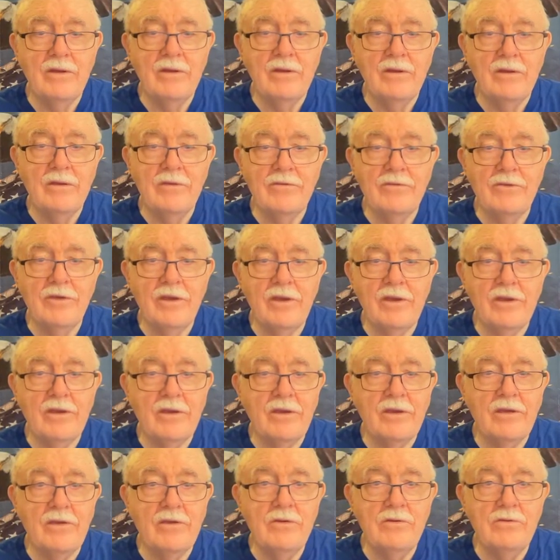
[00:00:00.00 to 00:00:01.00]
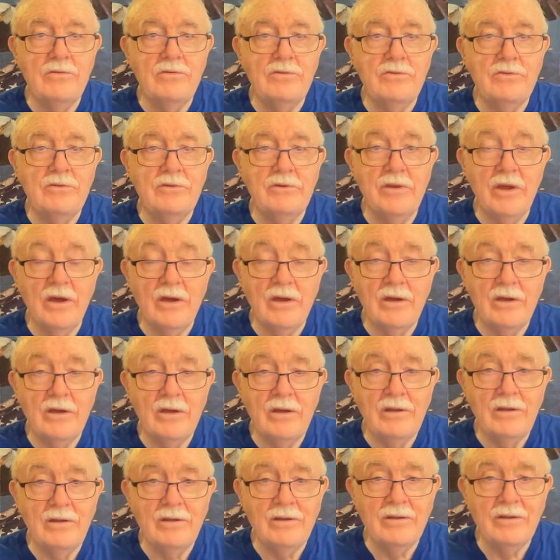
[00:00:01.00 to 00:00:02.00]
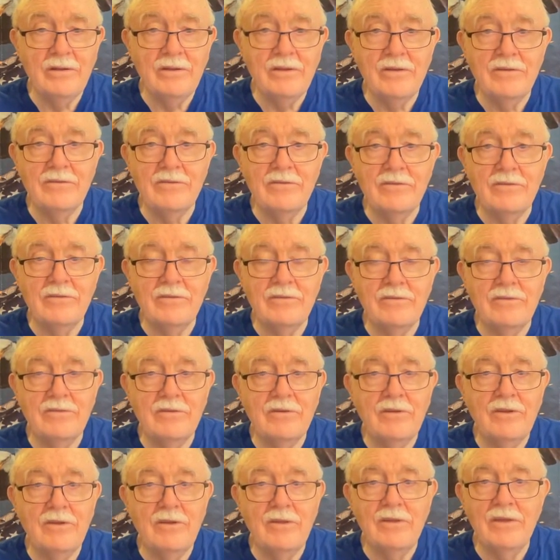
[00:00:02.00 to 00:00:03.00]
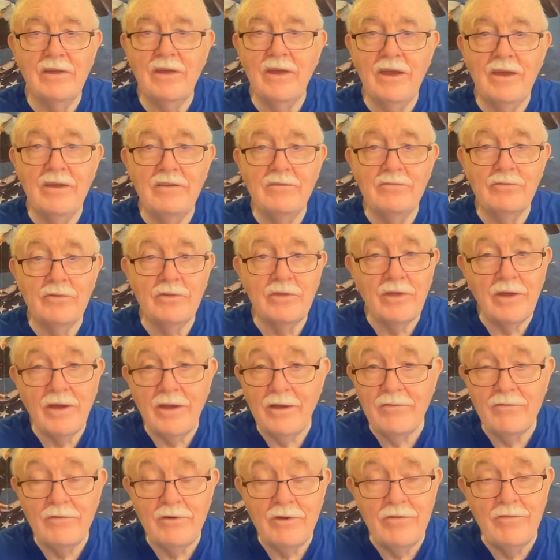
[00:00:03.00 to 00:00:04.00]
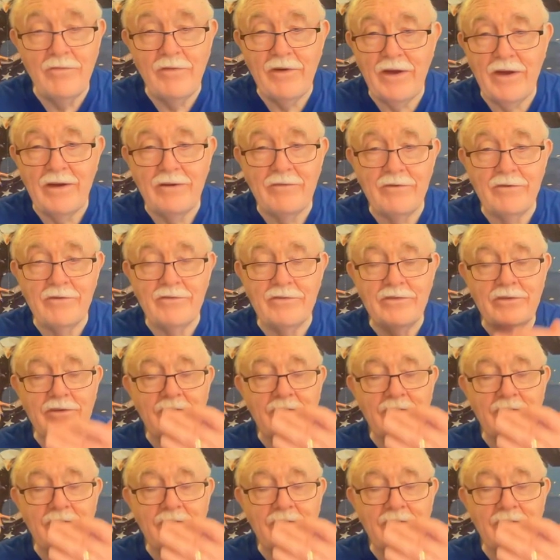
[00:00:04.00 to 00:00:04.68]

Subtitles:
It's like a huge duh. This is the case with every virus,